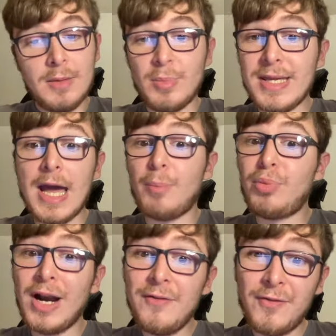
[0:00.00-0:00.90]
But yeah,
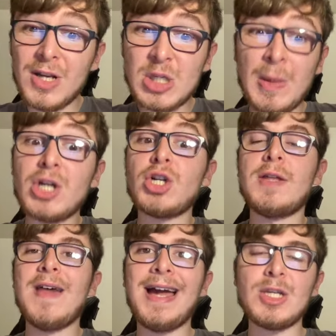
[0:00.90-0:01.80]
Brentford
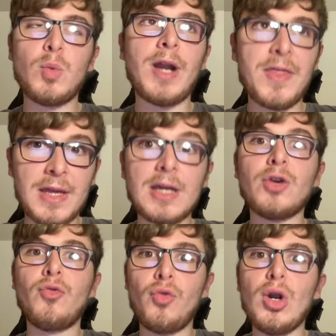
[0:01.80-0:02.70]
especially, that is when I think he
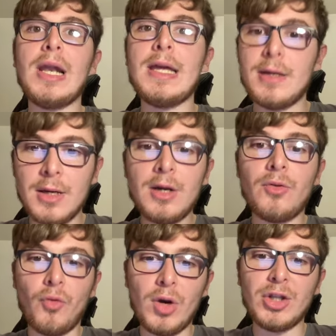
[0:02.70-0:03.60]
could really,
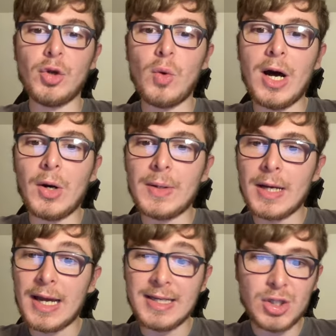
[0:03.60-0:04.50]
really do well.
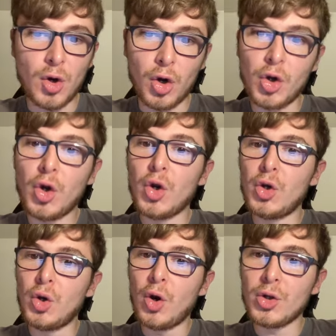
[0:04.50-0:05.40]
And he's got a
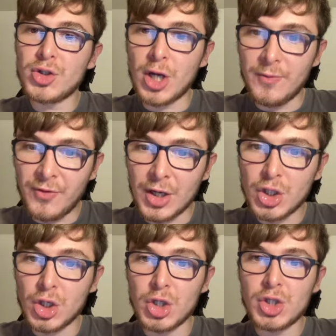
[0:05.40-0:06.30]
good long-term
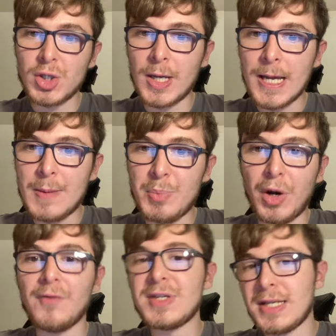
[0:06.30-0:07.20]
fixtures. But
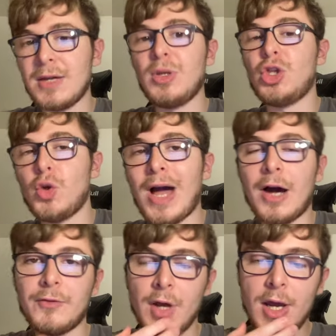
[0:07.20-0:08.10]
obviously, we do
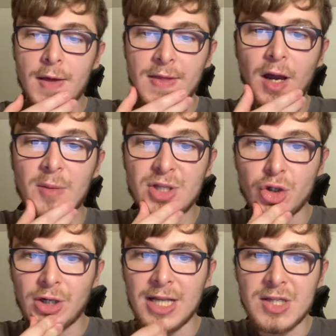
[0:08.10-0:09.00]
have the unlimited
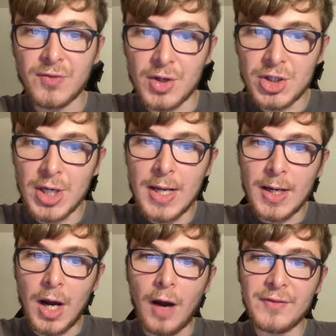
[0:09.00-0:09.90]
transfers
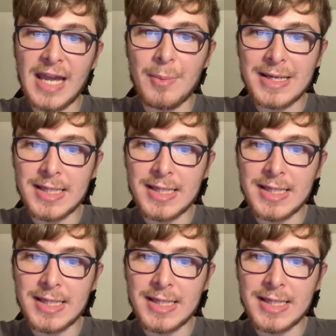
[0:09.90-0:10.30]
after Game Week